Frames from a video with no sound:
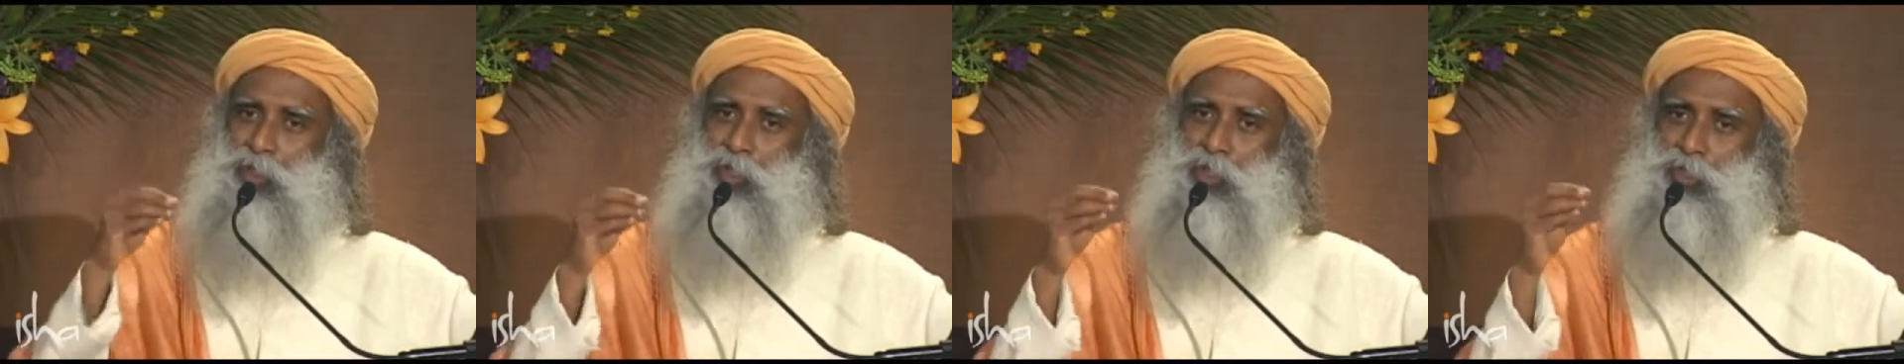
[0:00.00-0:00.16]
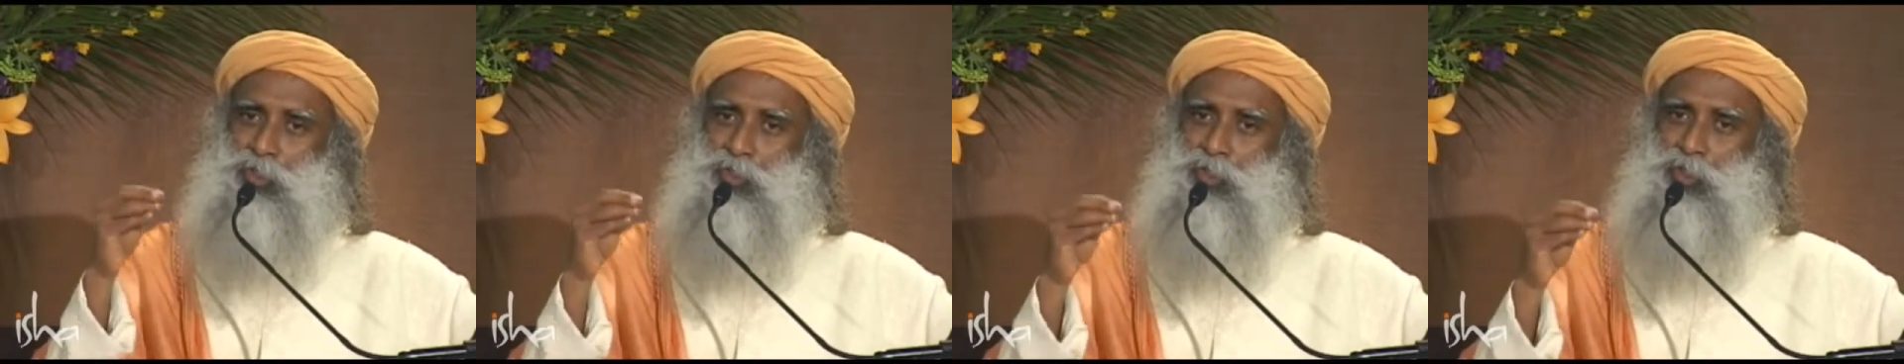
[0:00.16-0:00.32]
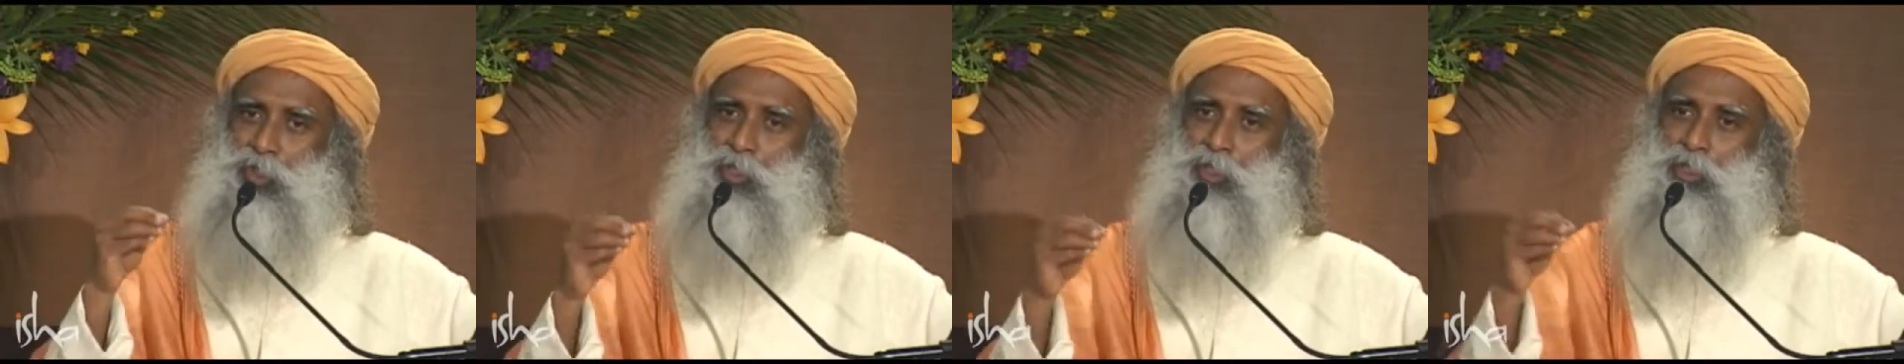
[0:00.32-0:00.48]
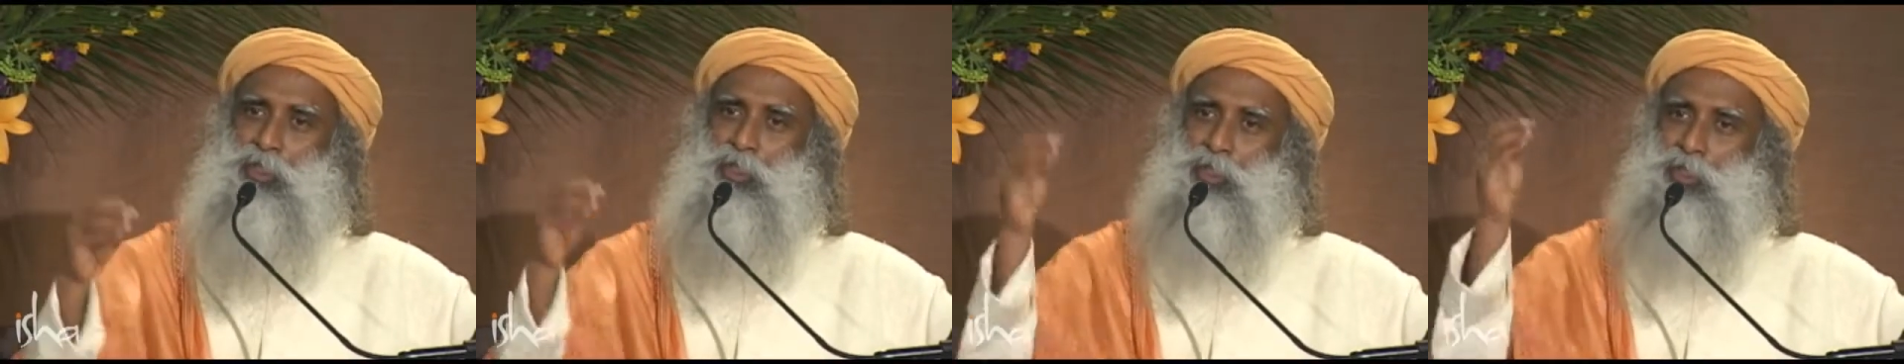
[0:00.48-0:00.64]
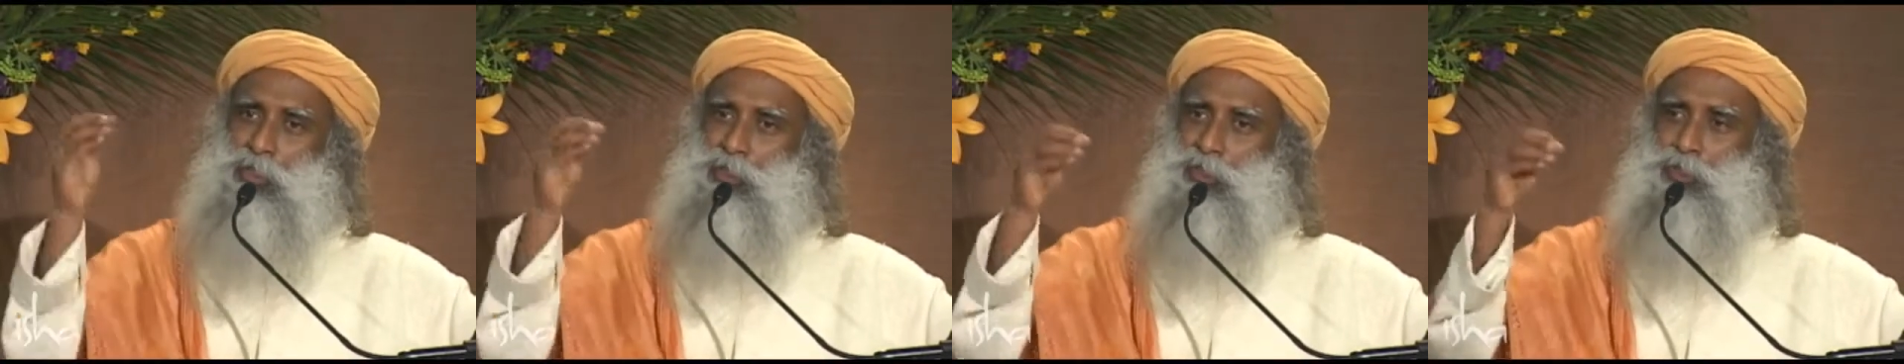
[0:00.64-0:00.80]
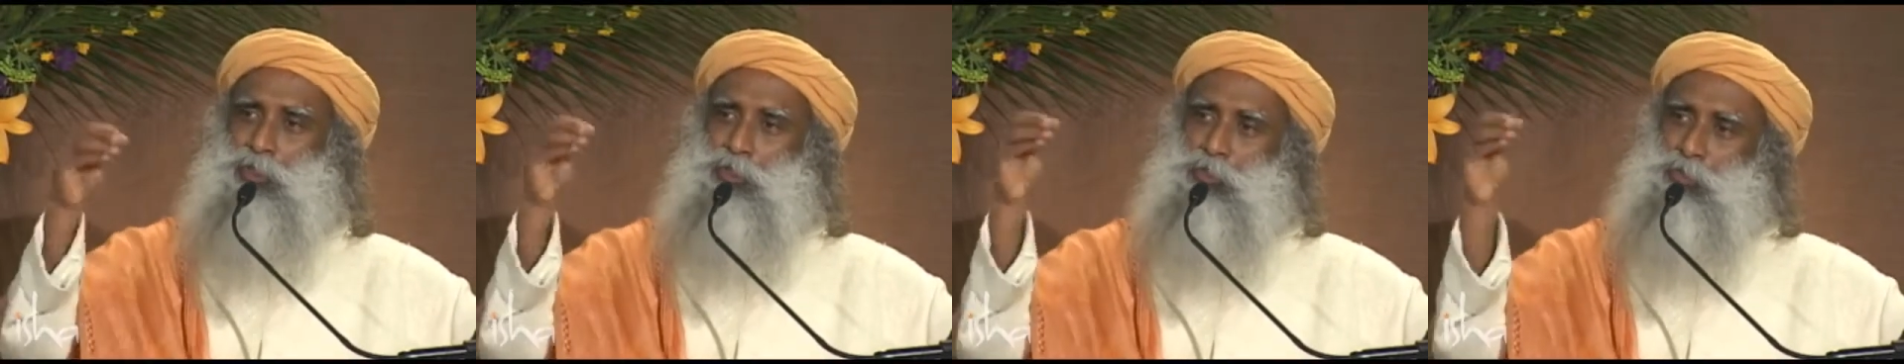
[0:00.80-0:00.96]
they're saying
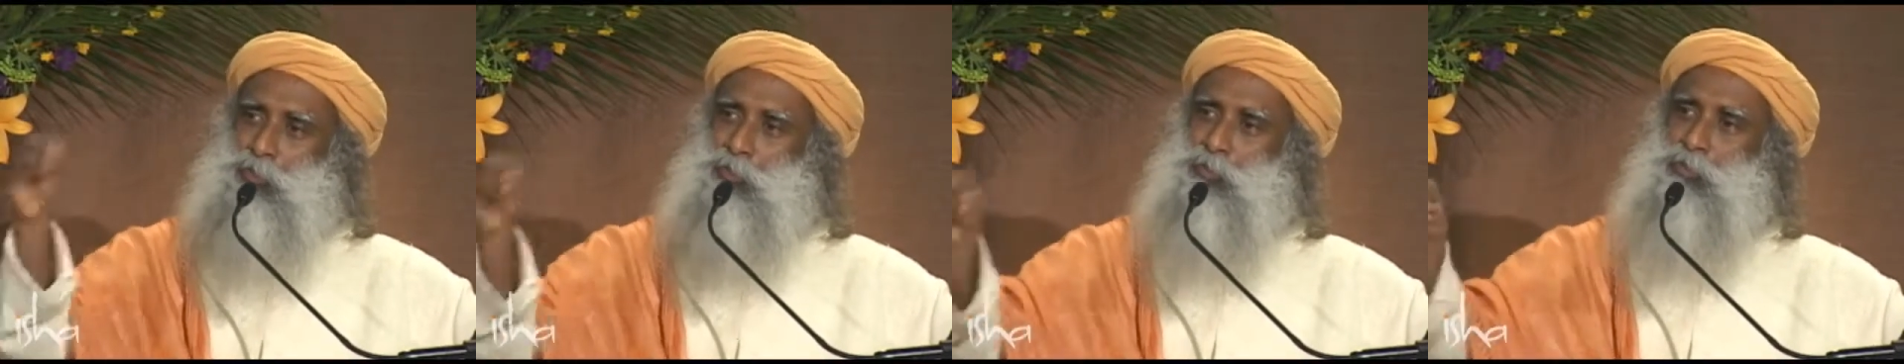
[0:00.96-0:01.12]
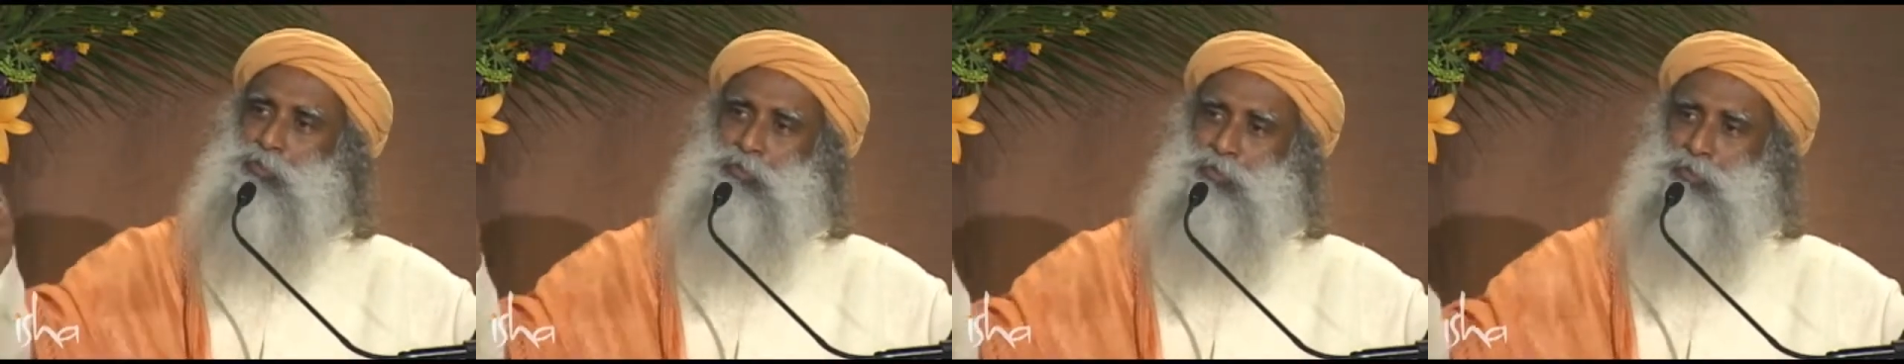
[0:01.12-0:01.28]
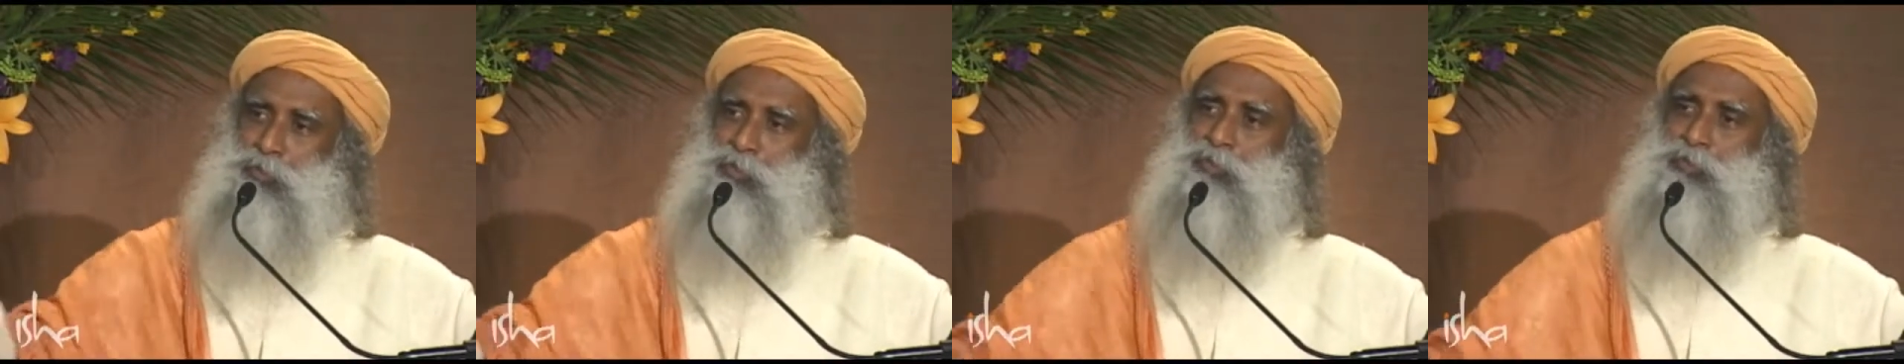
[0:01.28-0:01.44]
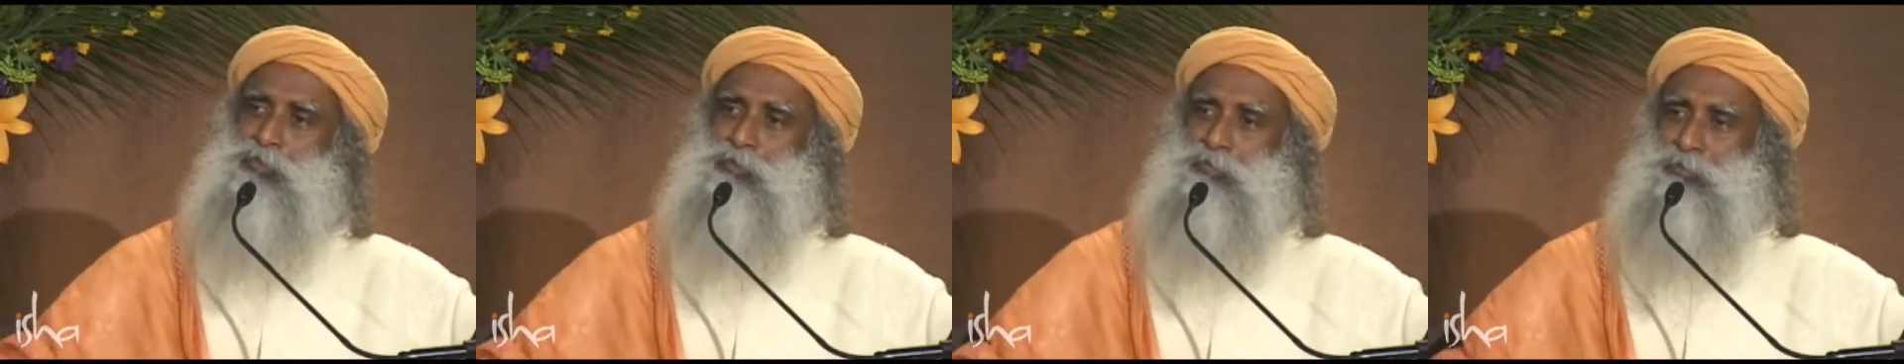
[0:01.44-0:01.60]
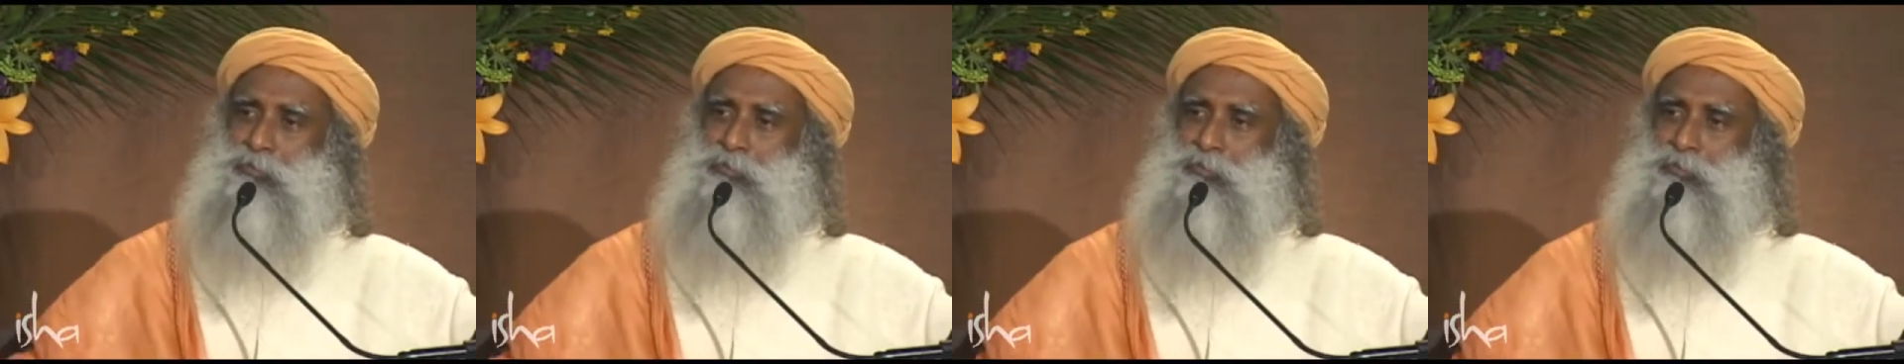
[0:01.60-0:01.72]
is the truth?